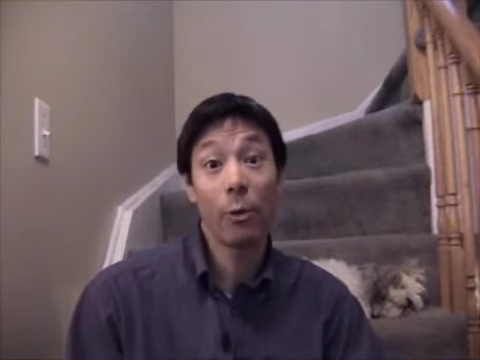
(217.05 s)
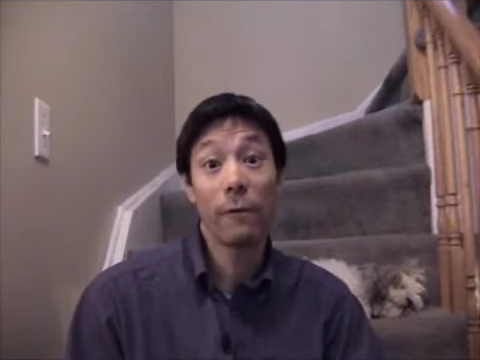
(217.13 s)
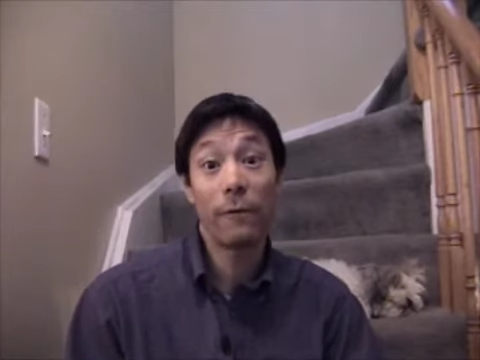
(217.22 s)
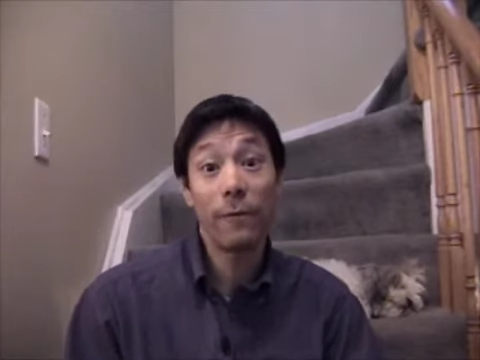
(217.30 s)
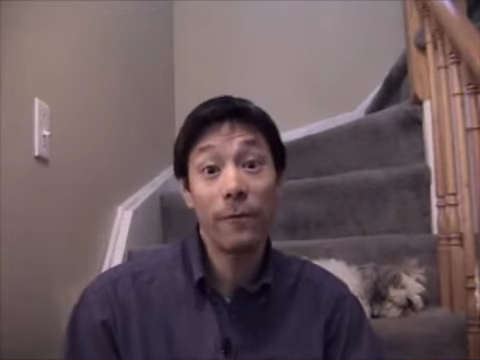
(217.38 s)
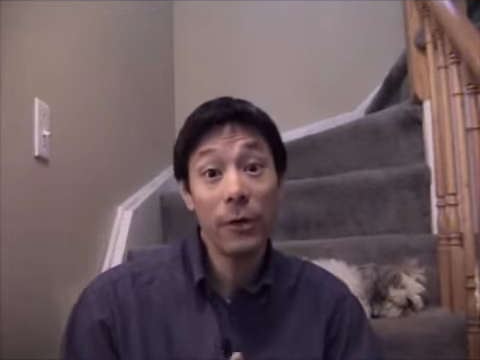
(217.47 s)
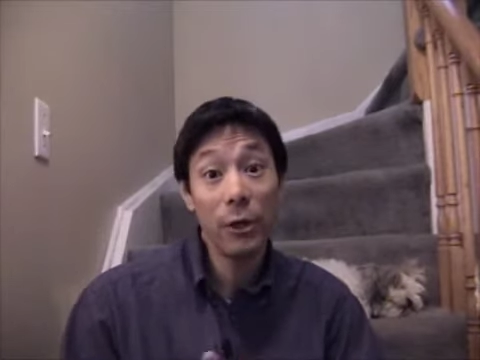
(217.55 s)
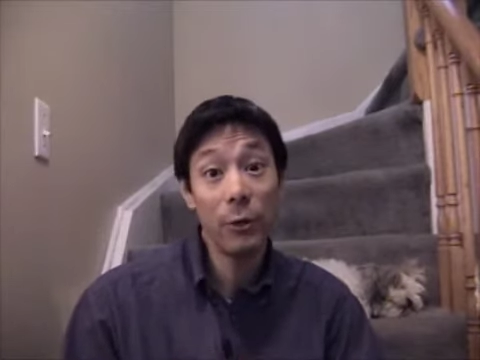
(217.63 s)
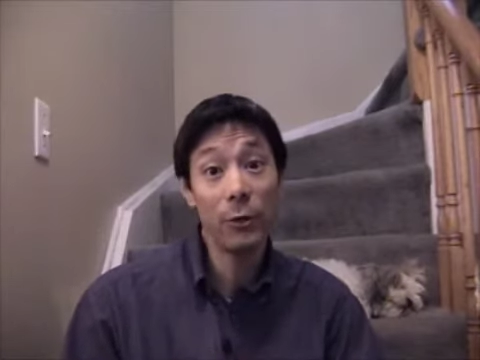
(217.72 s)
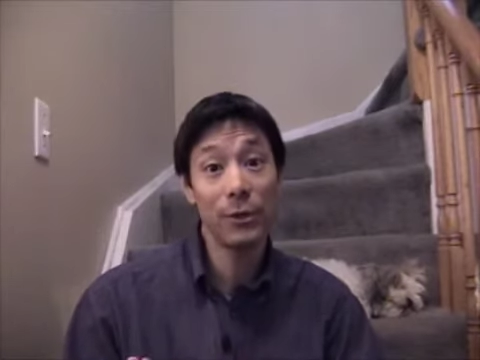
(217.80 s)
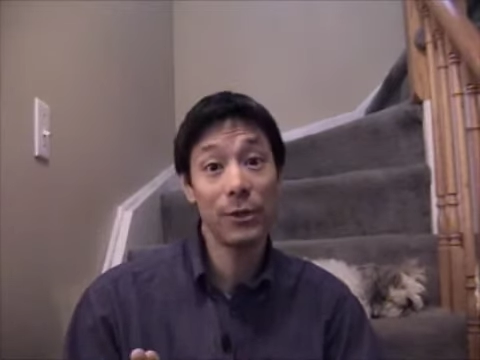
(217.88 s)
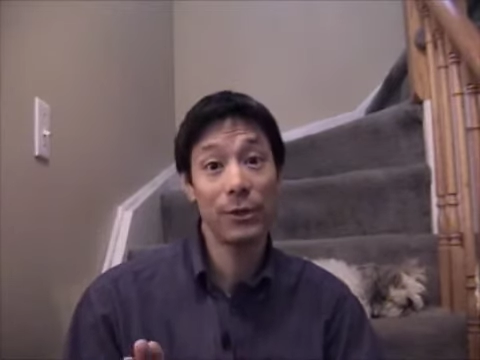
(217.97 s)

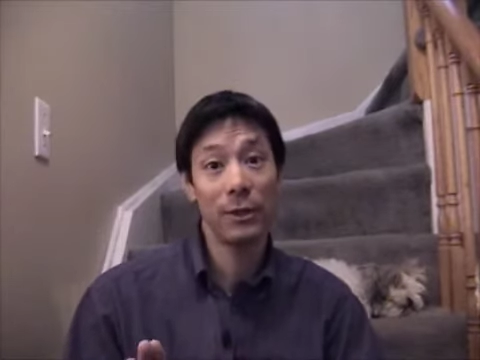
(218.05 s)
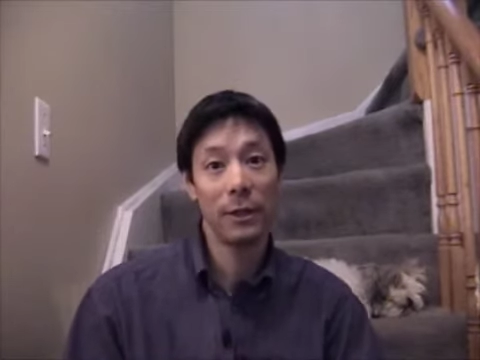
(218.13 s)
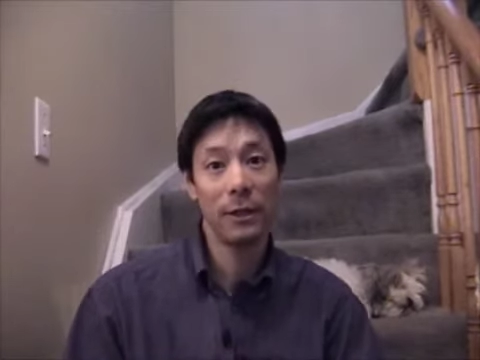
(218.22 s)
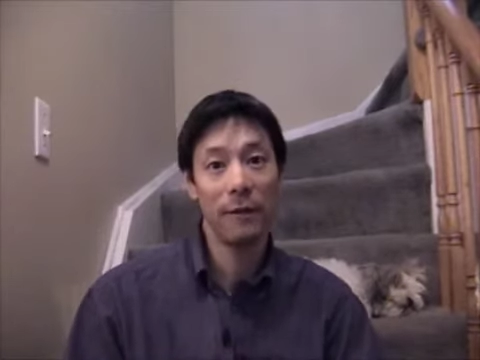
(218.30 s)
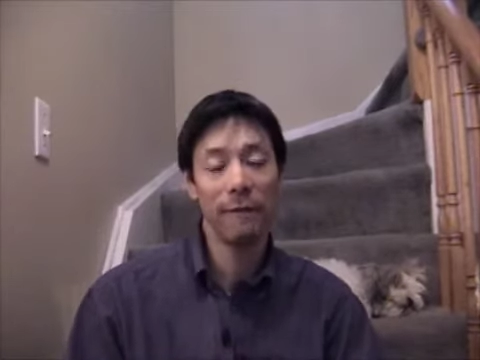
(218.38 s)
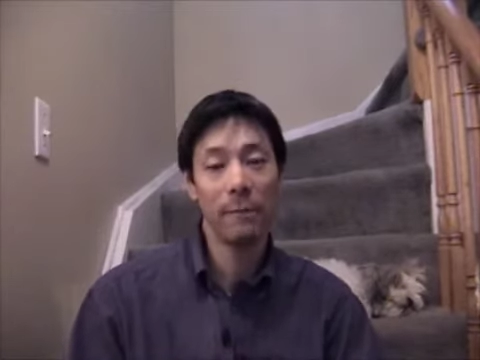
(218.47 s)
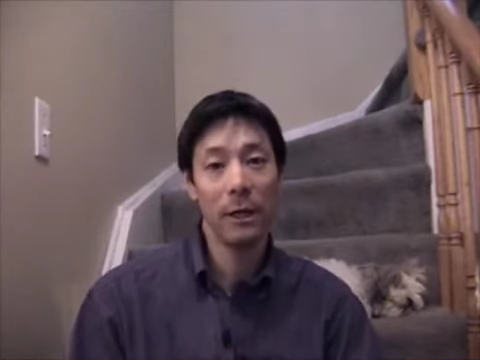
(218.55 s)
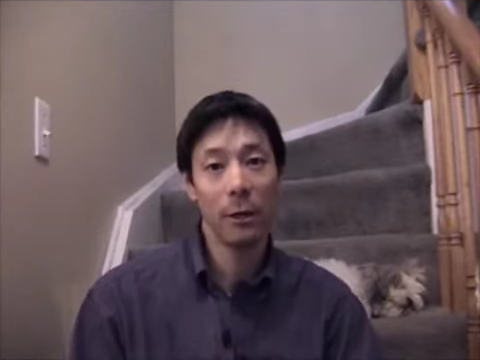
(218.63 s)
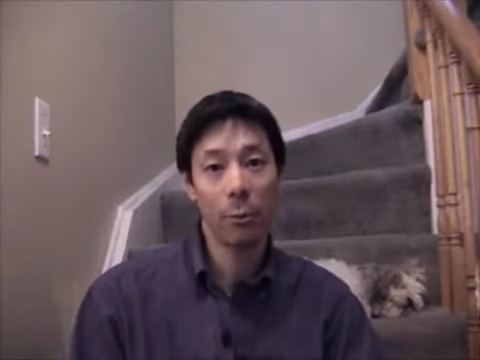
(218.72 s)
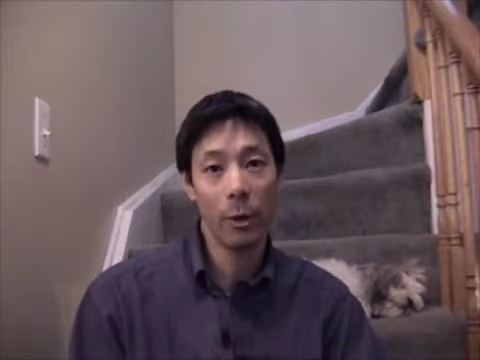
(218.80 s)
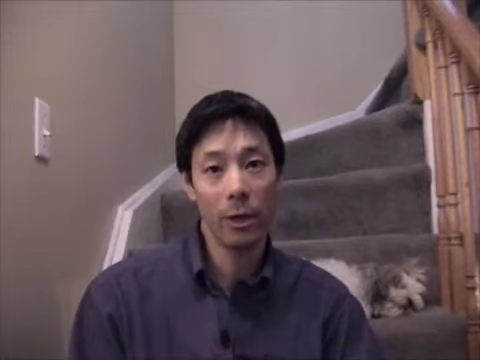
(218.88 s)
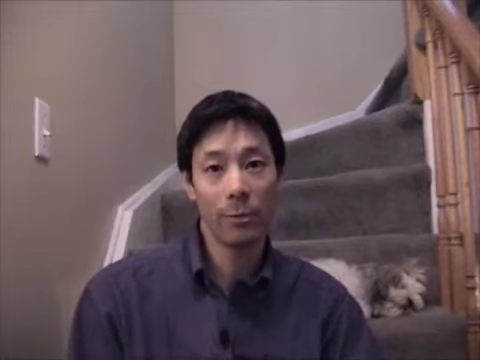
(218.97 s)
refuses to give me
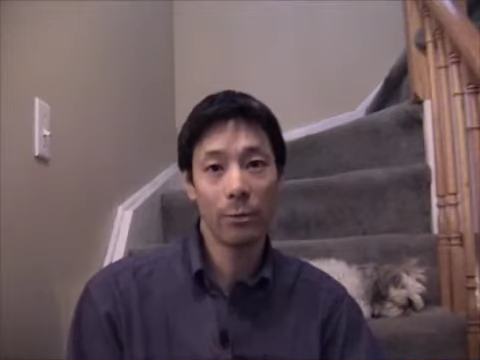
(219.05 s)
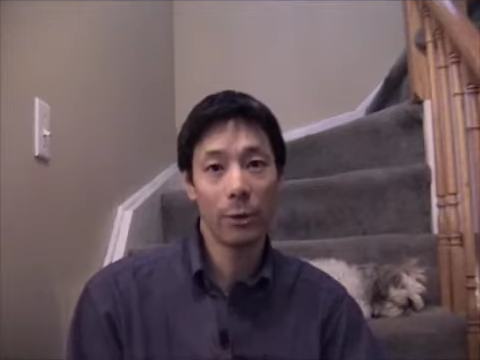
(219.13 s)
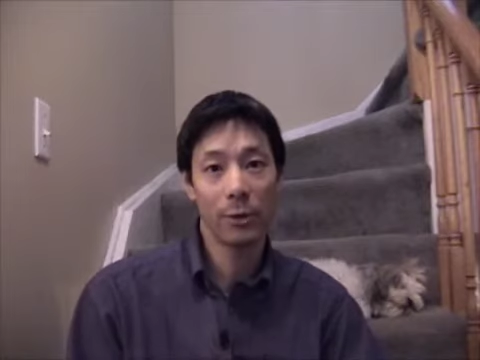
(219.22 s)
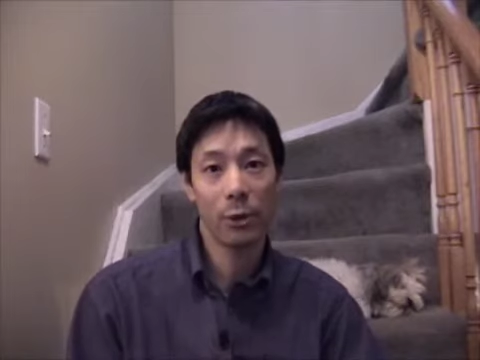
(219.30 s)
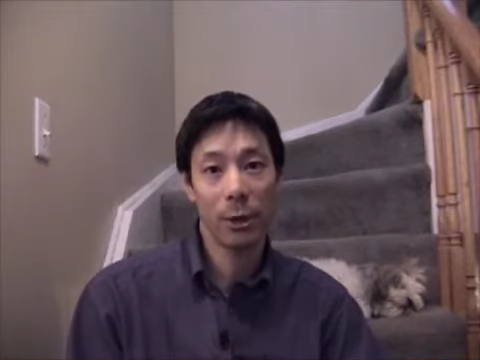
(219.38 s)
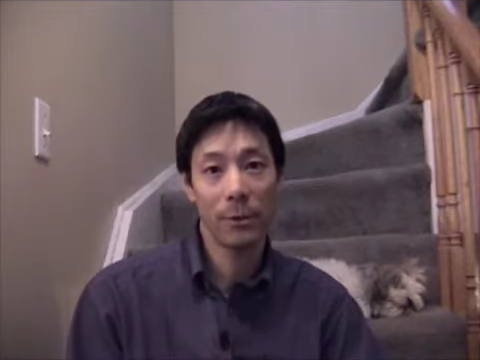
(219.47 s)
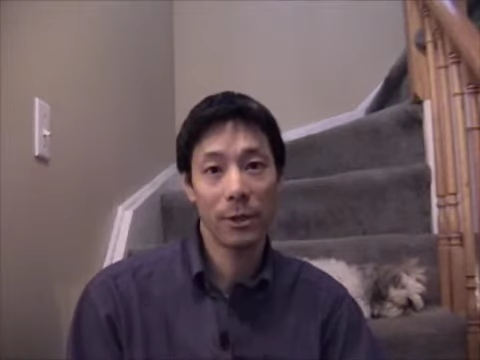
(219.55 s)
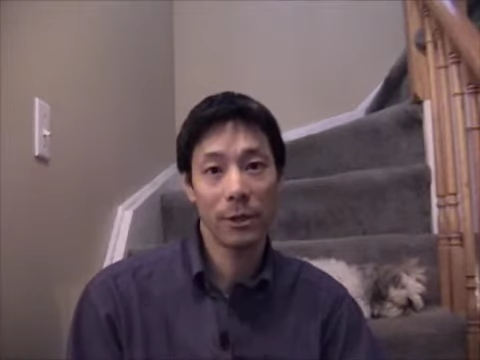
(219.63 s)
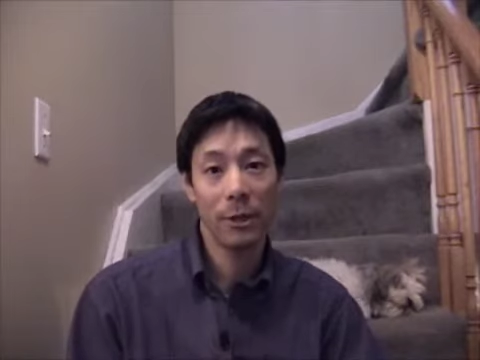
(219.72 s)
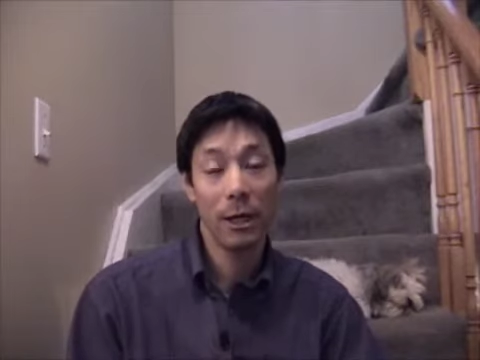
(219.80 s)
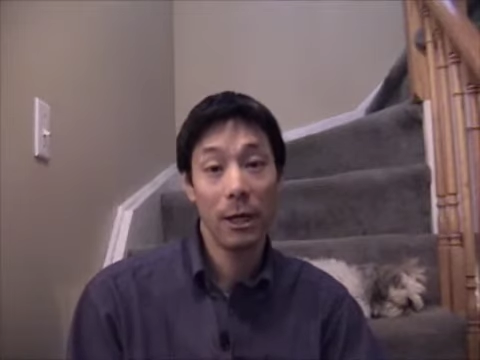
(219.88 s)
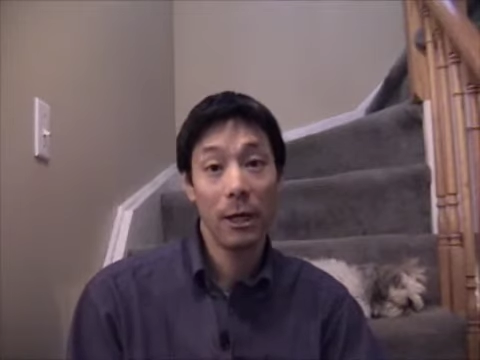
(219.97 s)
a written prescription